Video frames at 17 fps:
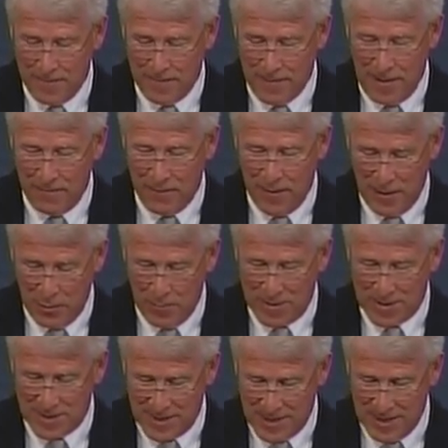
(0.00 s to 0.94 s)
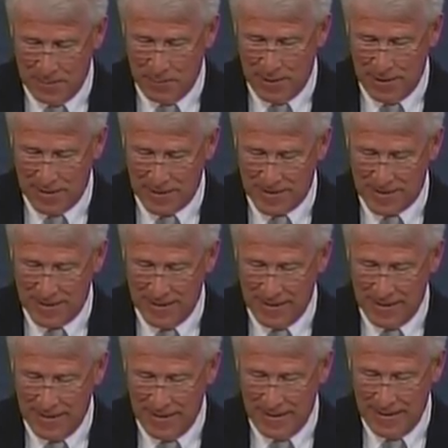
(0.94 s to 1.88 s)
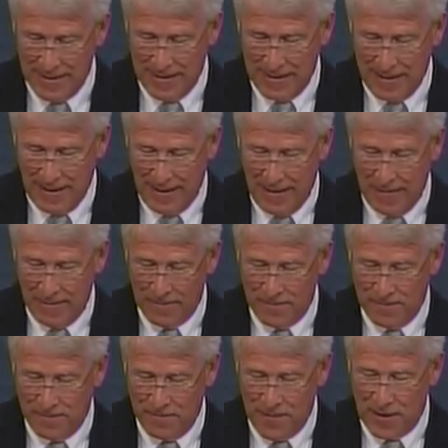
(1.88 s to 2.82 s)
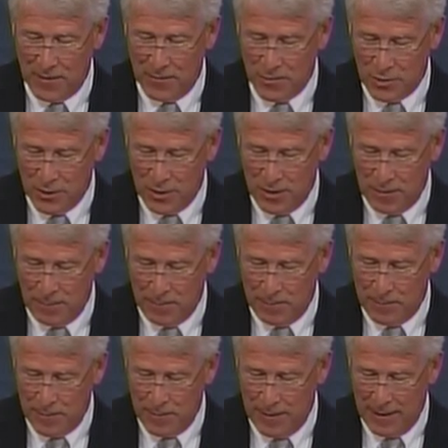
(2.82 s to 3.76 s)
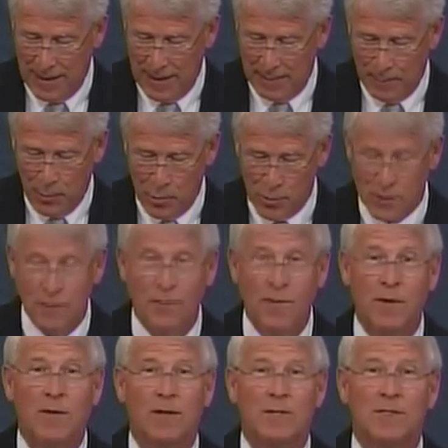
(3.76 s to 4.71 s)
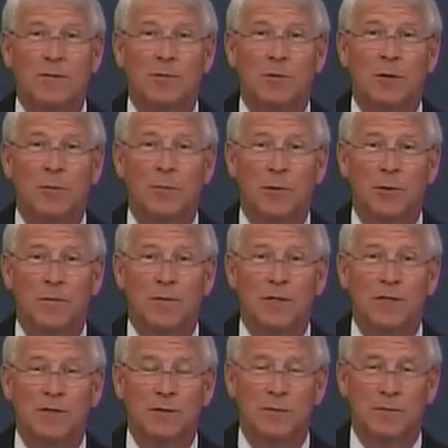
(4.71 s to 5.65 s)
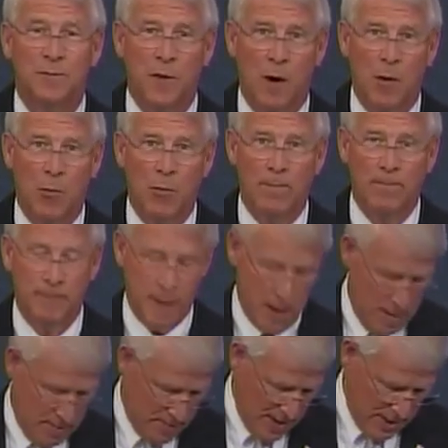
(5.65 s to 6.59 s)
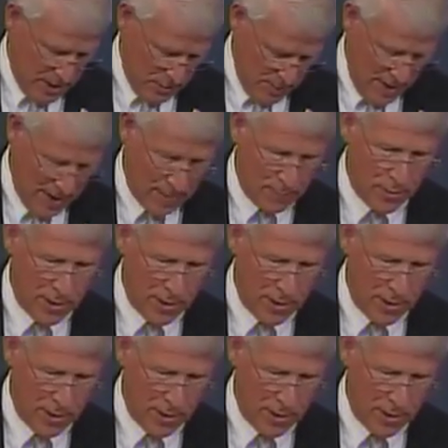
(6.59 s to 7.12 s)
my fellow Mississippians, of fellowship and perseverance, will move us forward. Thank you, Madam